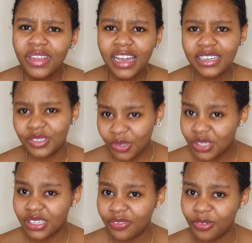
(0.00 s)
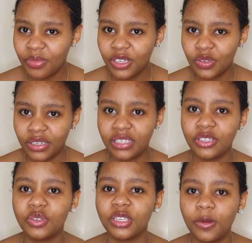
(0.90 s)
exhausting for me to listen
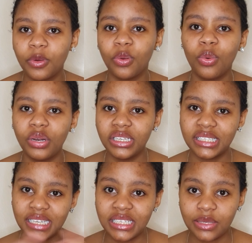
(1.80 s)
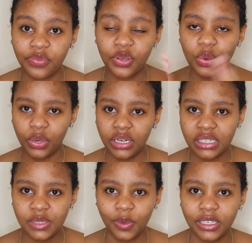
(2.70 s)
to someone who only says few
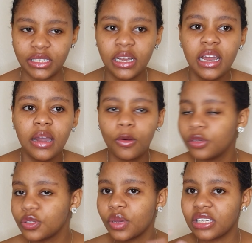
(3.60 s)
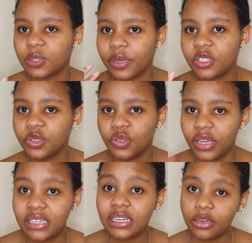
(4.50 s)
words but also expects you to
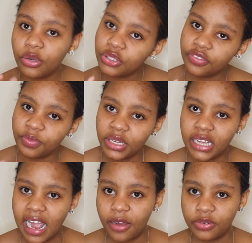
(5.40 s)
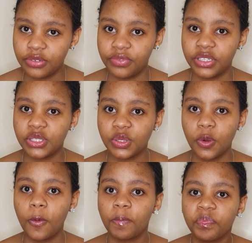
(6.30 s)
get a lot of meaning out of it.
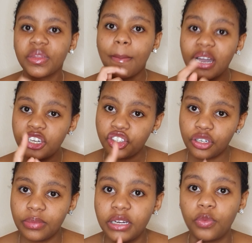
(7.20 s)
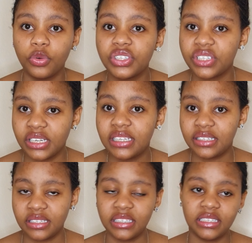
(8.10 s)
So my German was
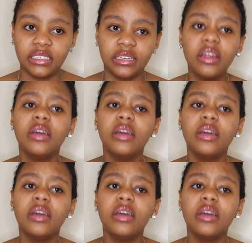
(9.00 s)
really